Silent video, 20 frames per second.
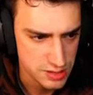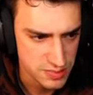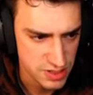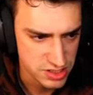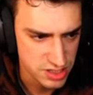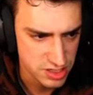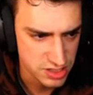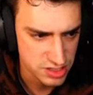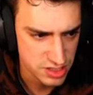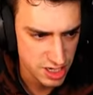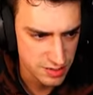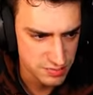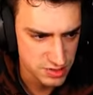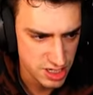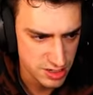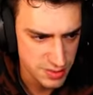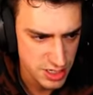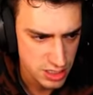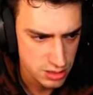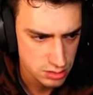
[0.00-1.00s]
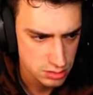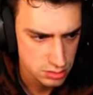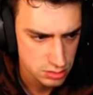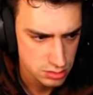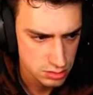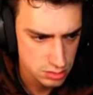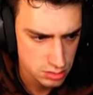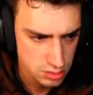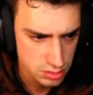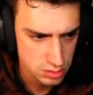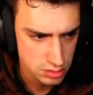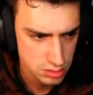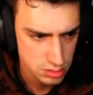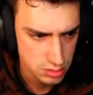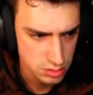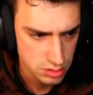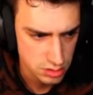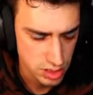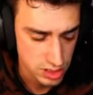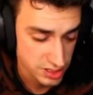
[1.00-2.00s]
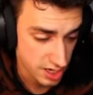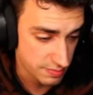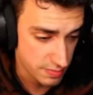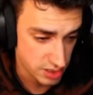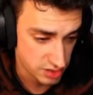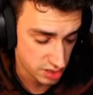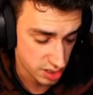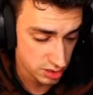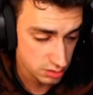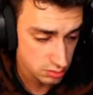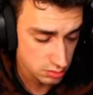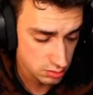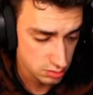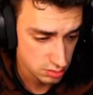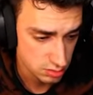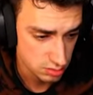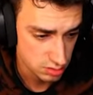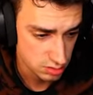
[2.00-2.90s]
Is my son's name Timmy? Is that my son?